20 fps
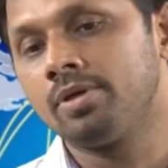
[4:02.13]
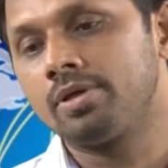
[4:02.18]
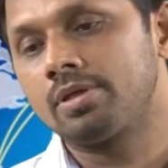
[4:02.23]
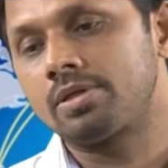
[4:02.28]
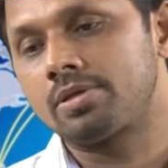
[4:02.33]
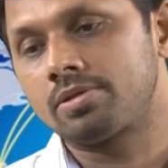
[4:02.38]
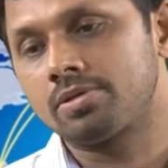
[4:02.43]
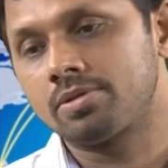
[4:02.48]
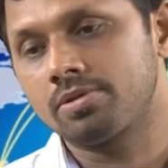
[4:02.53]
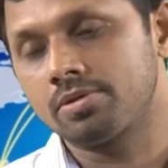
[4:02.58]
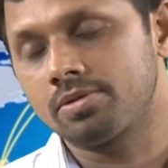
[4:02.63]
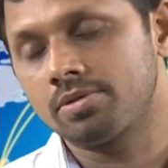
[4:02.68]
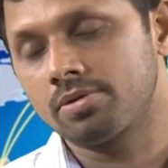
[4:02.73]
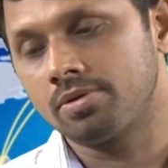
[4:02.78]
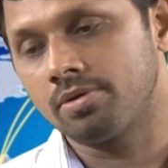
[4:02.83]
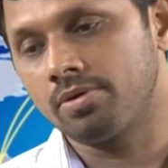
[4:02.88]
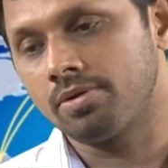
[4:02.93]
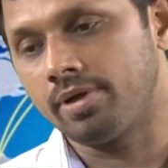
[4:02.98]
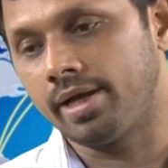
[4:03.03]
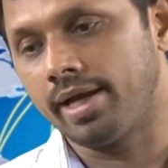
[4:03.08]

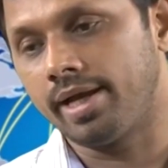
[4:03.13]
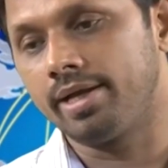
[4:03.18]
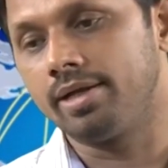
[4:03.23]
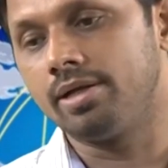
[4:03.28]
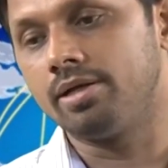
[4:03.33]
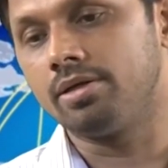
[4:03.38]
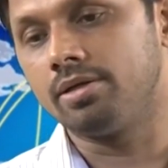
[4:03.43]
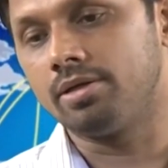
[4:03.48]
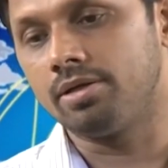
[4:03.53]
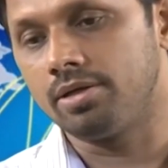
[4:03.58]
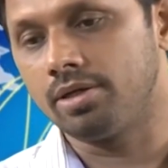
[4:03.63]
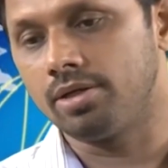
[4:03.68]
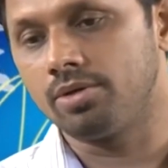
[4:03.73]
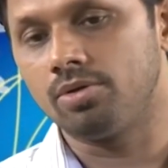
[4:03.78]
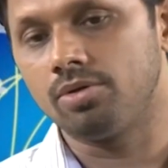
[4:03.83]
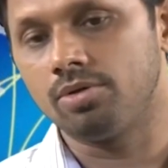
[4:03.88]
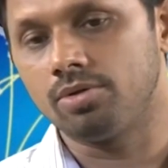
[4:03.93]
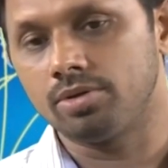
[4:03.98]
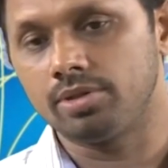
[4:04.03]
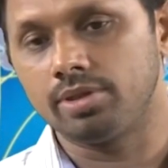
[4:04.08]
So, and
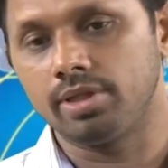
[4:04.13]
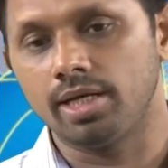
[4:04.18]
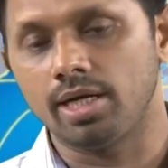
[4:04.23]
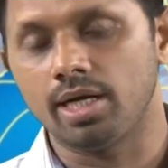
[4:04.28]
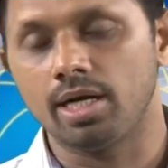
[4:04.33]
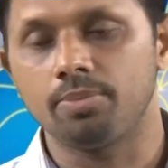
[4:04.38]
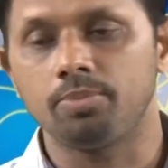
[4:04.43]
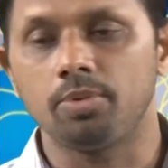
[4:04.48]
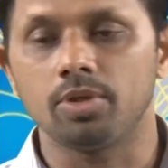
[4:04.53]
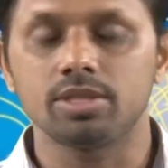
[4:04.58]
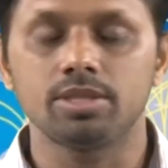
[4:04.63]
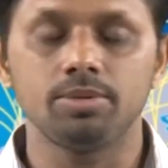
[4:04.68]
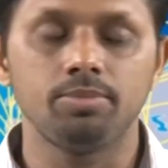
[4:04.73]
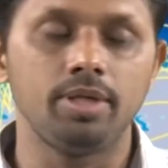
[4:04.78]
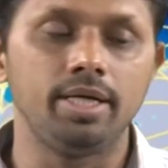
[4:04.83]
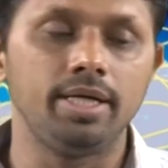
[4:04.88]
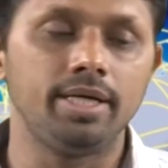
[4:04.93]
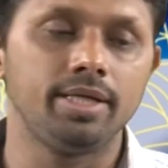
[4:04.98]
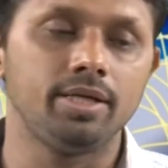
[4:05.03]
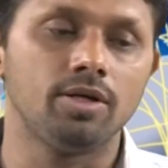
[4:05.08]
there are
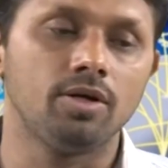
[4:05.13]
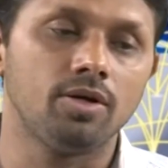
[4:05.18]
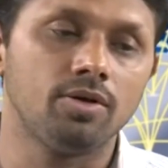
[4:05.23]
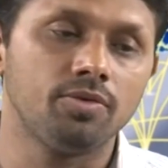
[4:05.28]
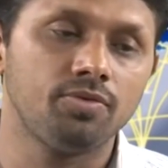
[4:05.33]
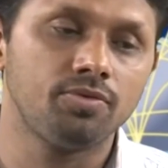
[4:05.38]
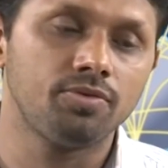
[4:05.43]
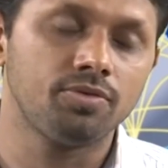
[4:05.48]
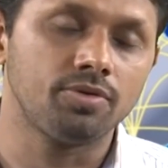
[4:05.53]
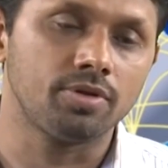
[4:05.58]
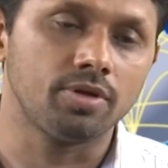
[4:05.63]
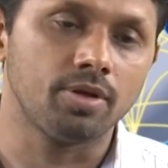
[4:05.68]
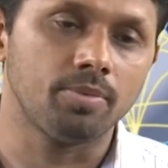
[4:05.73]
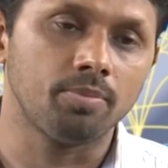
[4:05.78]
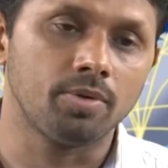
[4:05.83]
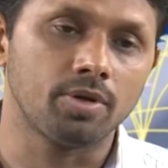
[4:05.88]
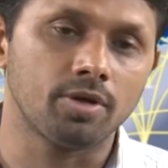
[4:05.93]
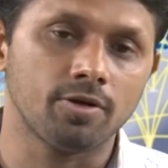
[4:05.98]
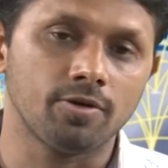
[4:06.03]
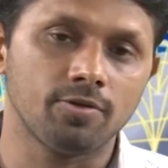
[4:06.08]
possibility of
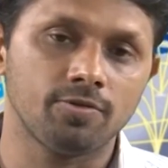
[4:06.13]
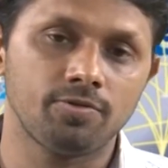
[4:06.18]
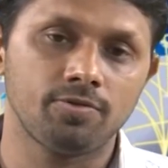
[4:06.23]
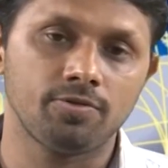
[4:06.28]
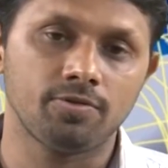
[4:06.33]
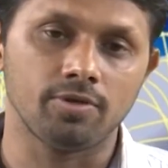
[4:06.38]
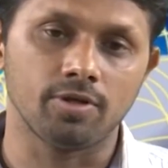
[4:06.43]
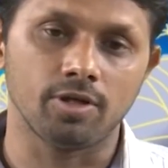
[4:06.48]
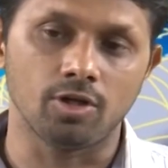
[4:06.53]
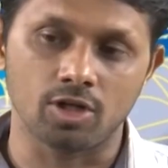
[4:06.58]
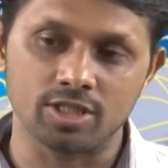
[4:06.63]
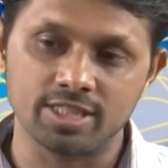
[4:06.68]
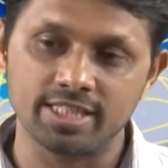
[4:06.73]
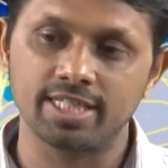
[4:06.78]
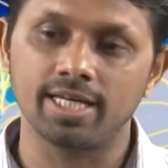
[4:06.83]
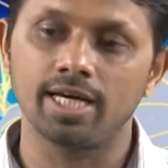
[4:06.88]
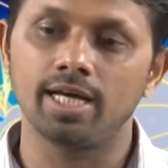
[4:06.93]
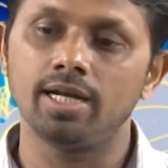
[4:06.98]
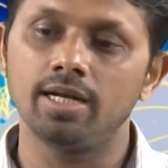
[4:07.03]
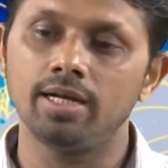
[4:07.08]
number of
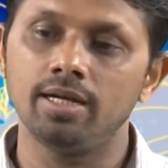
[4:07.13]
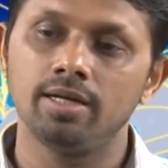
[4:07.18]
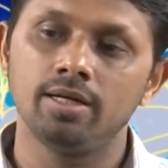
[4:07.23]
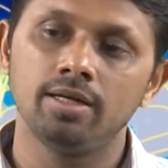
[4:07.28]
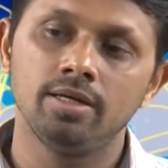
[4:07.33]
logical